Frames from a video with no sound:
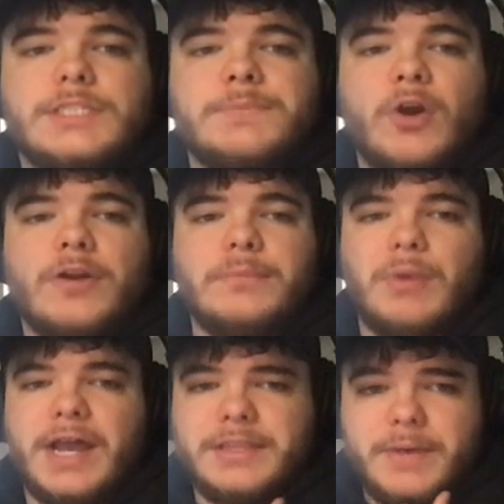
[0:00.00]
Smart or
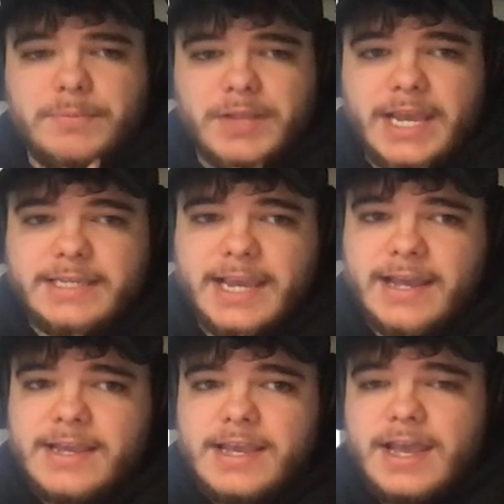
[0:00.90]
Brown the better player?
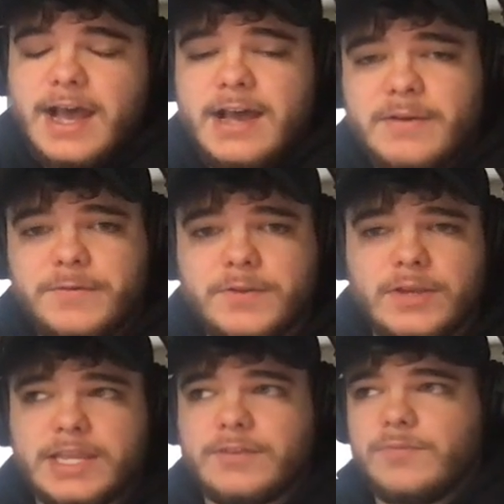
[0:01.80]
Yeah. If you
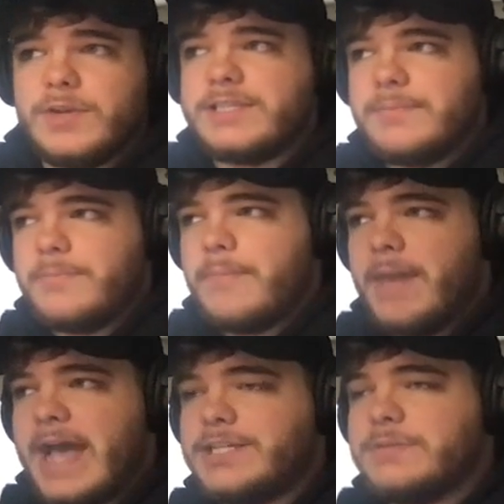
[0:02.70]
look at the recent
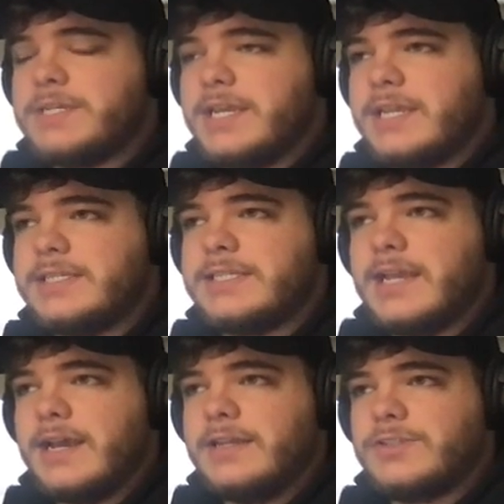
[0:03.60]
matchups against
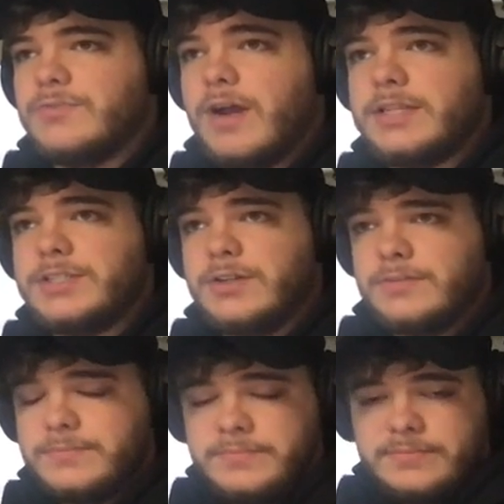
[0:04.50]
Toronto